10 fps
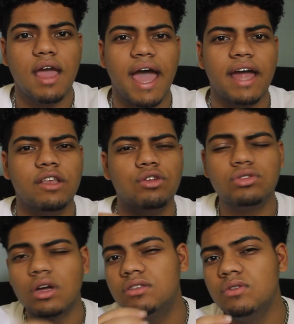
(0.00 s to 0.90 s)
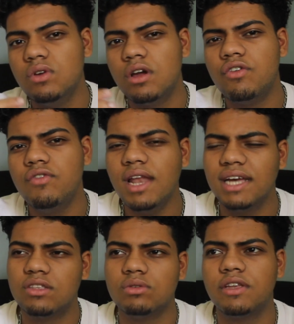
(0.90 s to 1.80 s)
And you start to
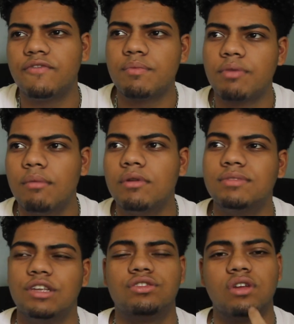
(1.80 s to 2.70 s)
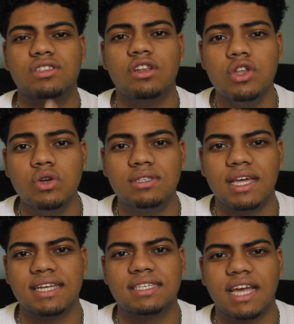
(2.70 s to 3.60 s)
realize those different problems and you start to lose
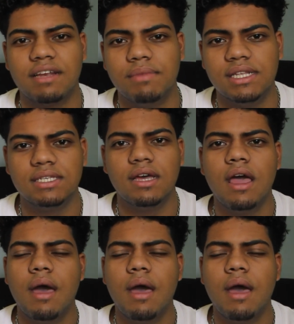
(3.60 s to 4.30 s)
that excitement.